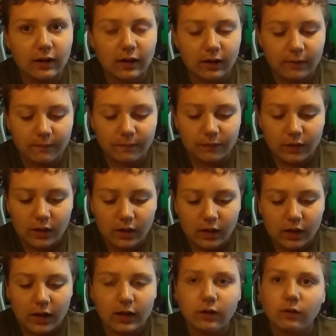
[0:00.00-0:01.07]
I
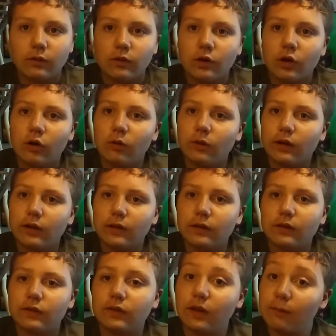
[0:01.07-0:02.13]
don't know.
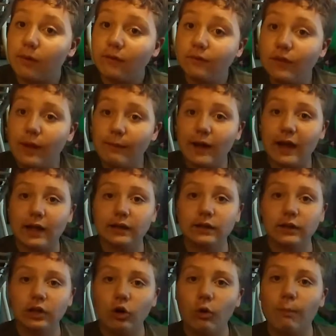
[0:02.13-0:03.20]
Some of them had
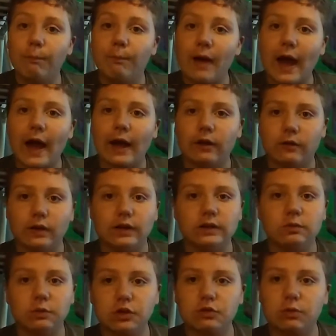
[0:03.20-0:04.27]
little
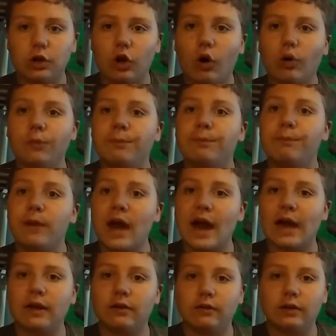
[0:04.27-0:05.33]
batteries, which were called
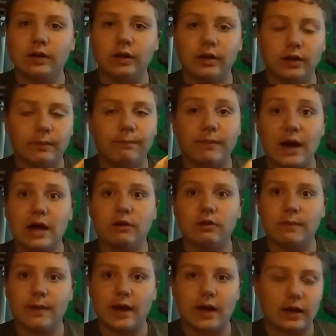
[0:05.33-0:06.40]
battery
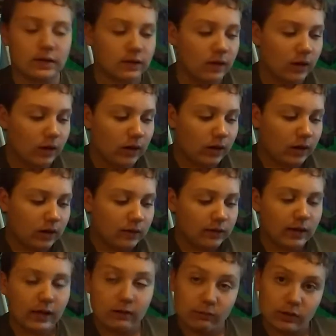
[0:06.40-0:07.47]
packs.
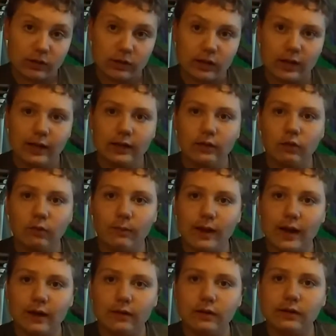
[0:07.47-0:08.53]
They were tiny little
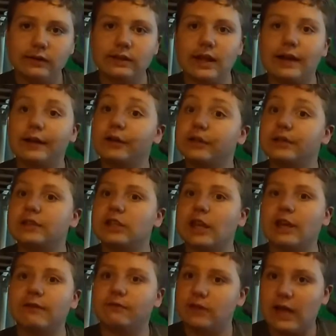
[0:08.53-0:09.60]
batteries that could
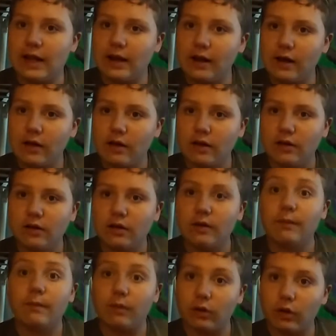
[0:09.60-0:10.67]
save data
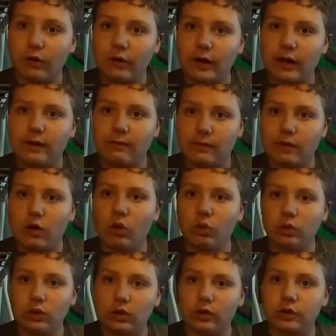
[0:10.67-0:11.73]
and
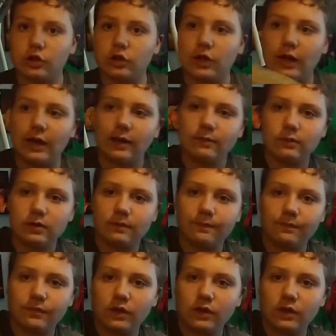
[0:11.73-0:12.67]
hold larger games.